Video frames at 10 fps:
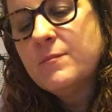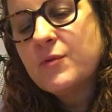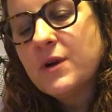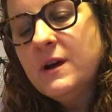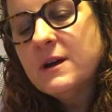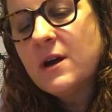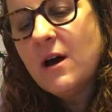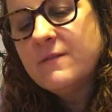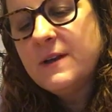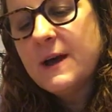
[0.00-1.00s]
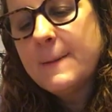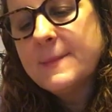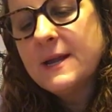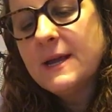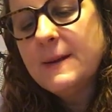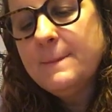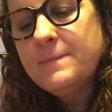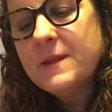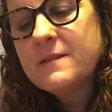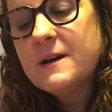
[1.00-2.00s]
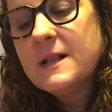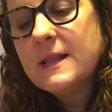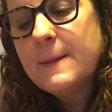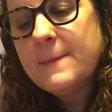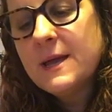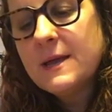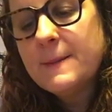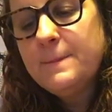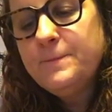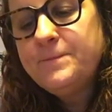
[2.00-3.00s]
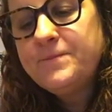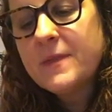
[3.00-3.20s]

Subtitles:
Brug Coffee Company. It's Colombian.